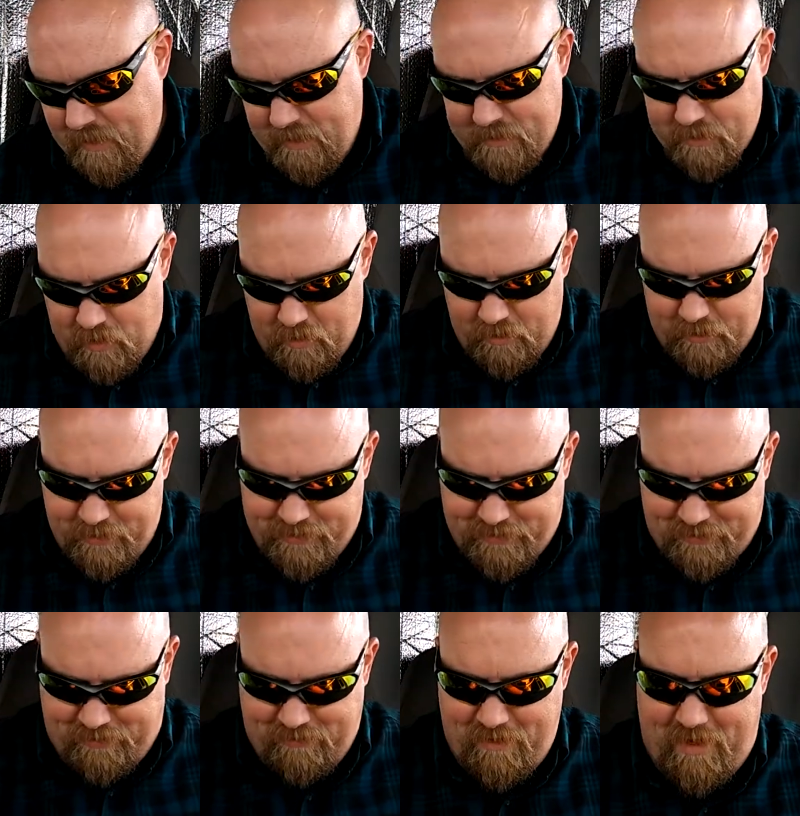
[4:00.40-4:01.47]
It's hard to
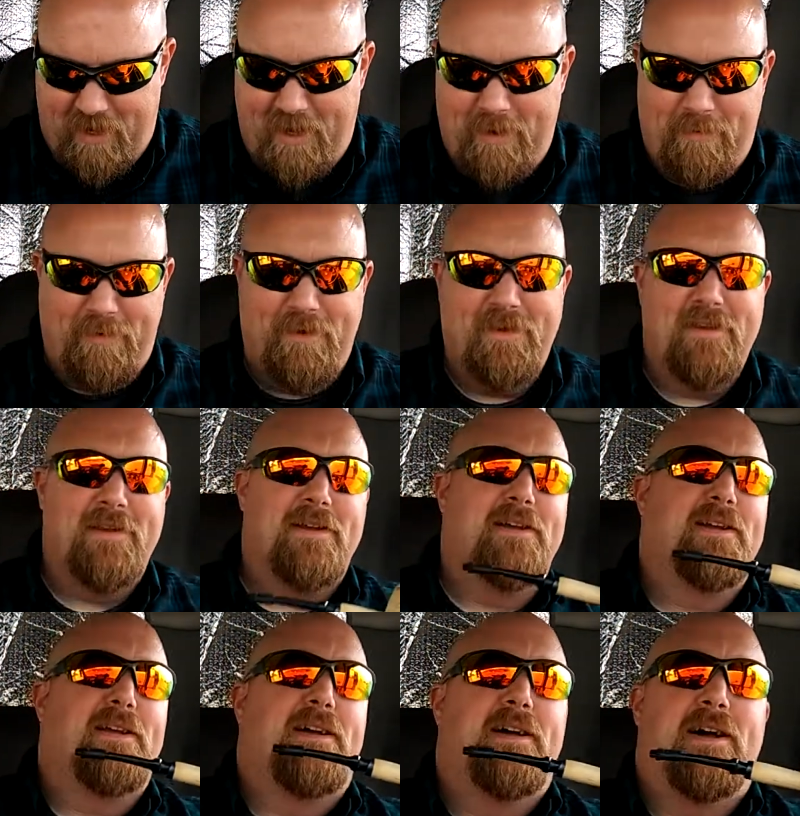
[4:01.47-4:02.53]
describe.
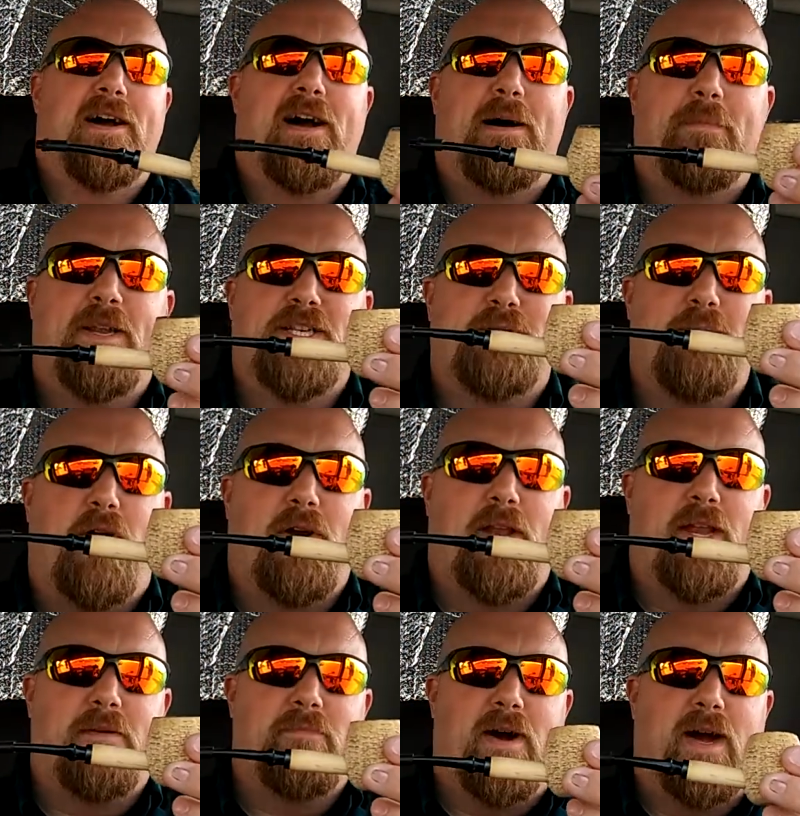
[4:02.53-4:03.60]
I'm going to smoke it
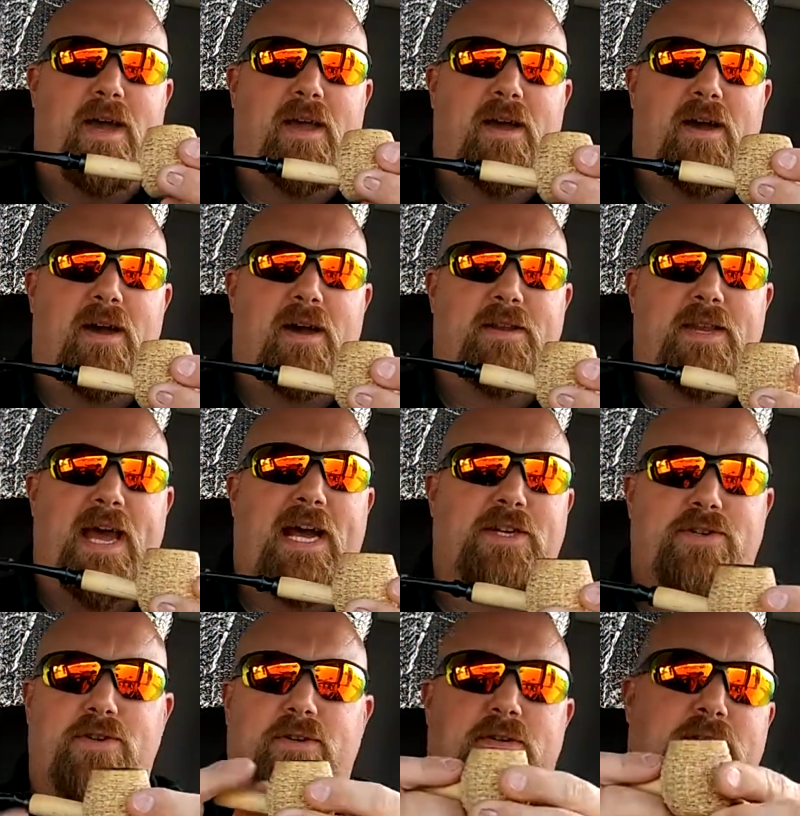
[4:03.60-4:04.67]
in my
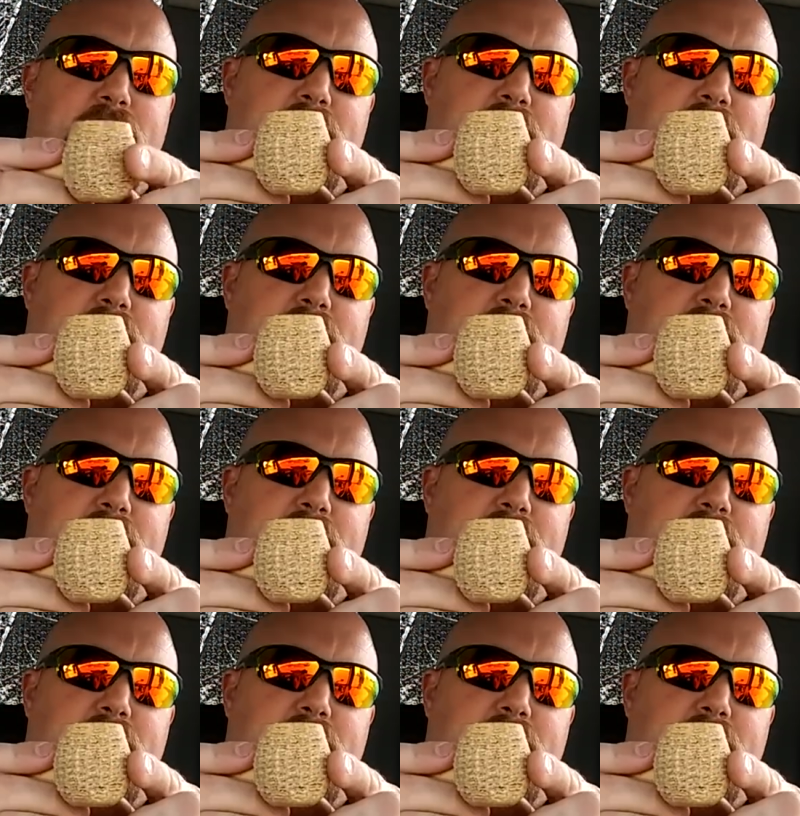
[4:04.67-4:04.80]
natural